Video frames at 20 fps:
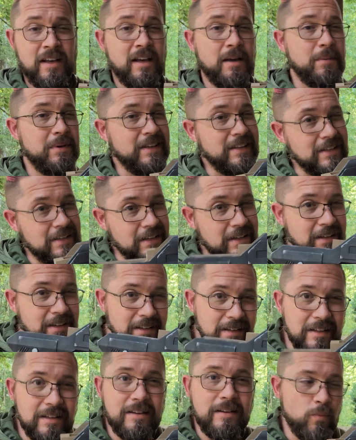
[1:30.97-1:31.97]
I mean, it
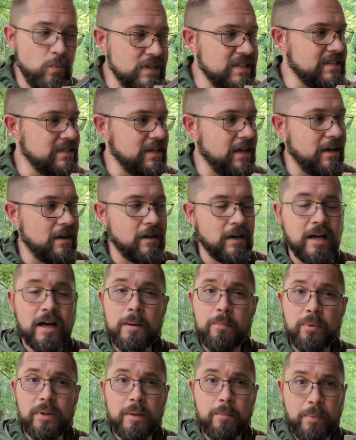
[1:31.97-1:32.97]
can withstand a
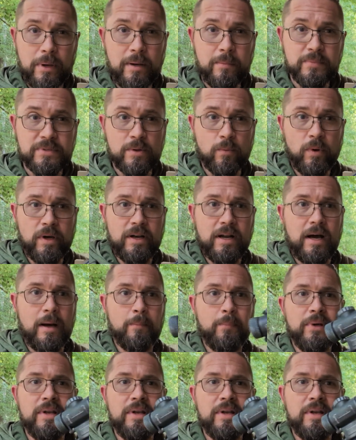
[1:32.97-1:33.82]
couple of bumps and whatnot,